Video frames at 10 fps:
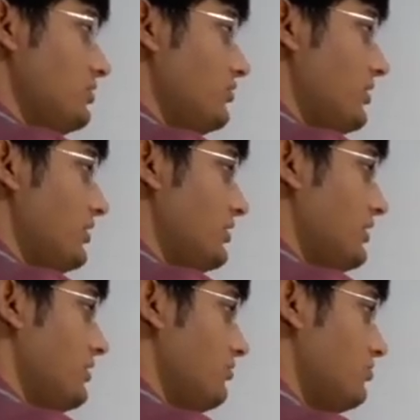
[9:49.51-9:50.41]
so we are
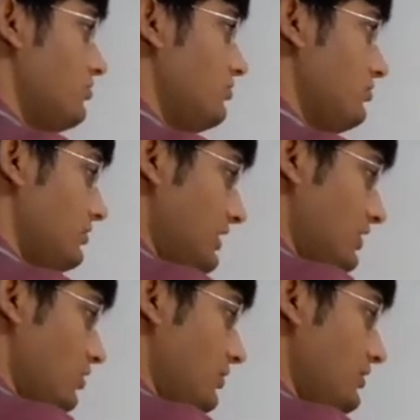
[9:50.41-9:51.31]
taking d
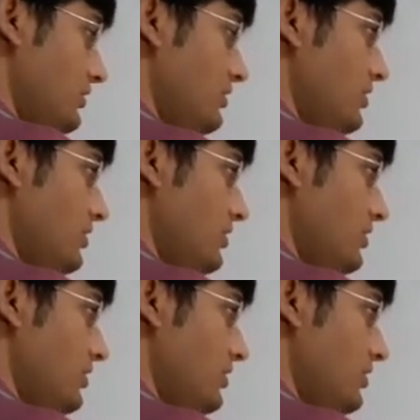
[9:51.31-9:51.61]
common,